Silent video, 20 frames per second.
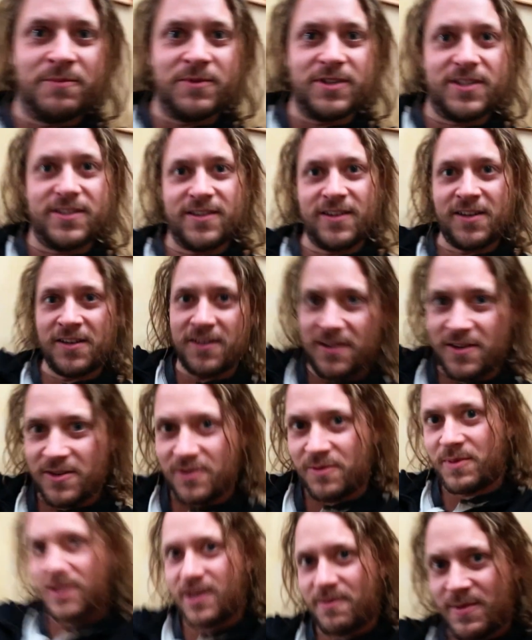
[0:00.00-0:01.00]
we're starting to
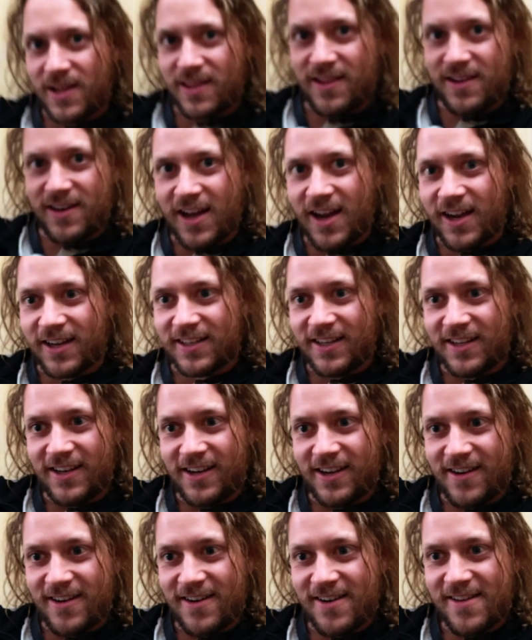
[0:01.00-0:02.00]
do a bit of method acting
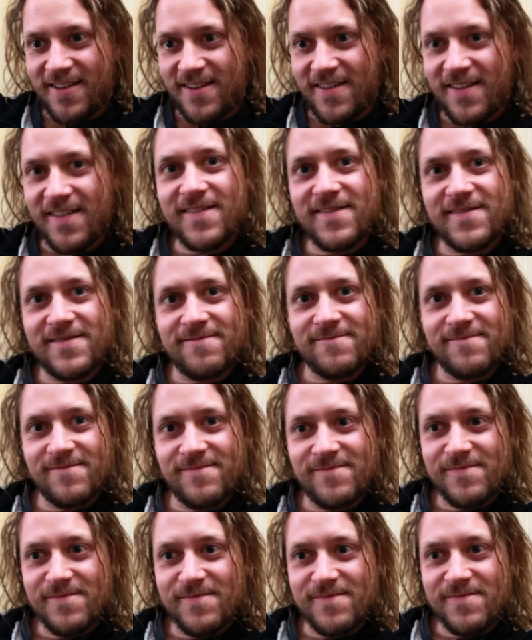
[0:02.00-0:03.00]
here. Yeah,
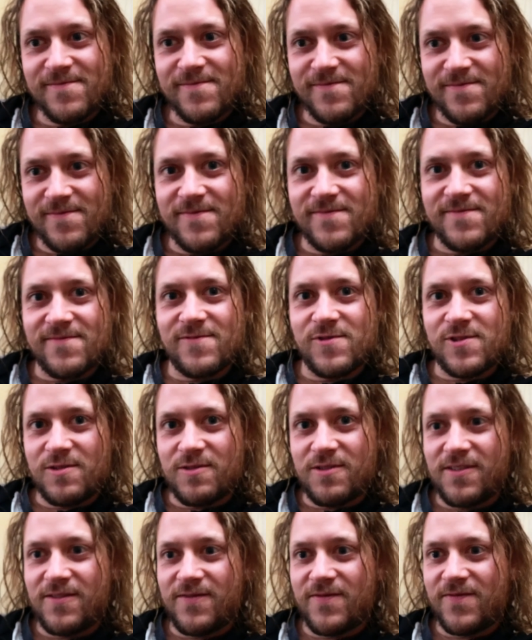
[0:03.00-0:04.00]
that's all it is. I
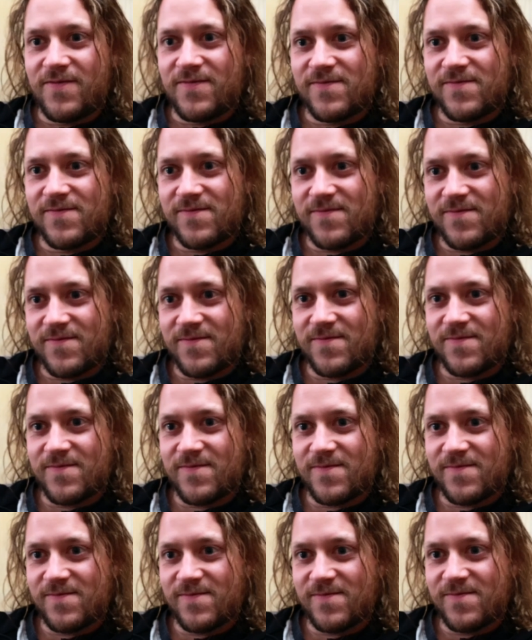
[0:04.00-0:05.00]
mean, I'm not, I'm, I'm
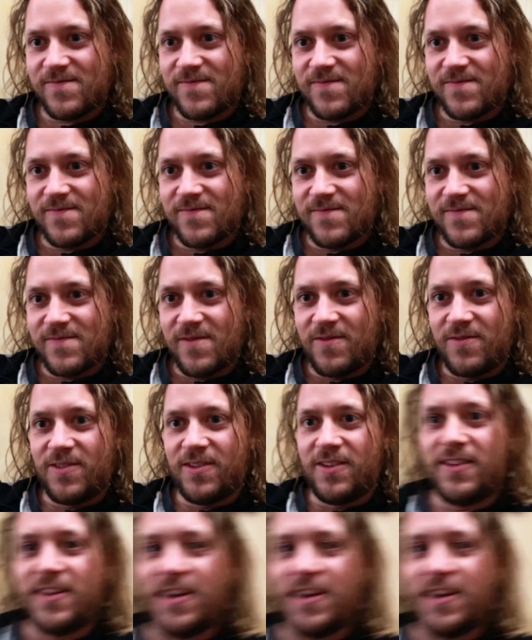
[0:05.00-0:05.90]
full of life. Full of